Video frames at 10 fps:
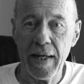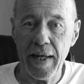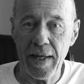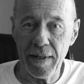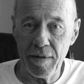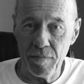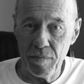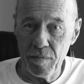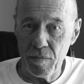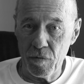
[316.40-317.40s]
and
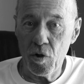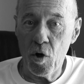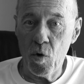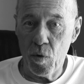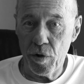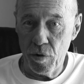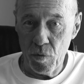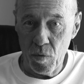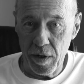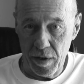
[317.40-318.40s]
know where
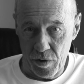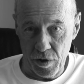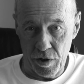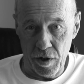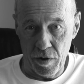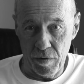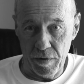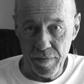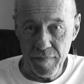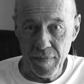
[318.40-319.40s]
you're wanting to go
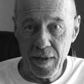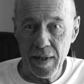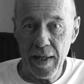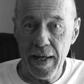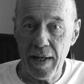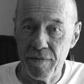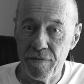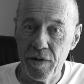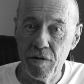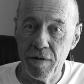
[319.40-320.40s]
and
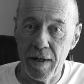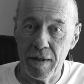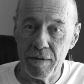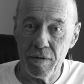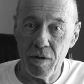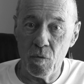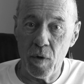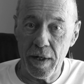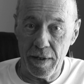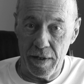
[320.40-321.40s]
figure out a
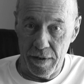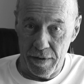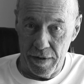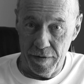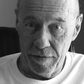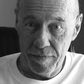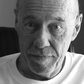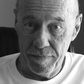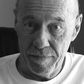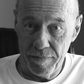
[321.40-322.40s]
way to get there.
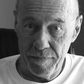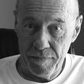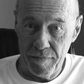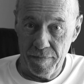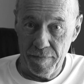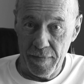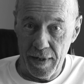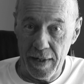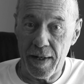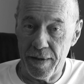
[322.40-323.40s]

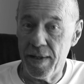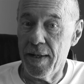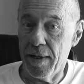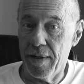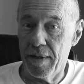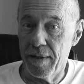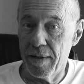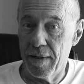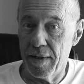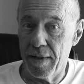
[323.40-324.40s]
And I think
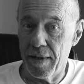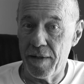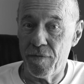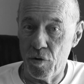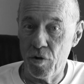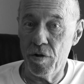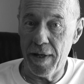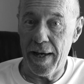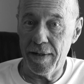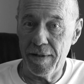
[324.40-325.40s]
if you do
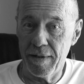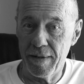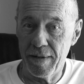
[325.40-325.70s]
that,